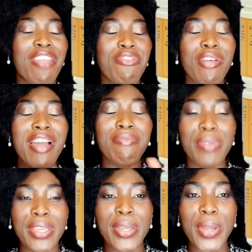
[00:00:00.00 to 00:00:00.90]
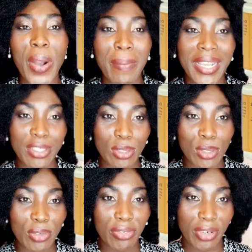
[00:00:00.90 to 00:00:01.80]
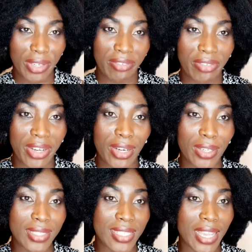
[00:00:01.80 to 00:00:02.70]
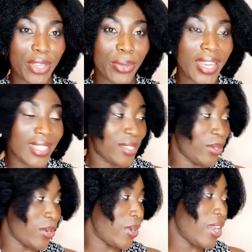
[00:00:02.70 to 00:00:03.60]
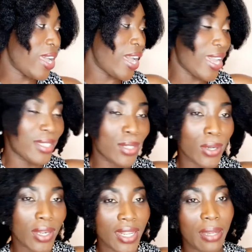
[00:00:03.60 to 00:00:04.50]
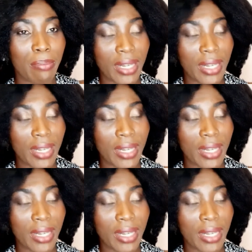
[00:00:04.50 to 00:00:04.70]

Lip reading: If you have been on my YouTube for a very long time, you guys know I talk a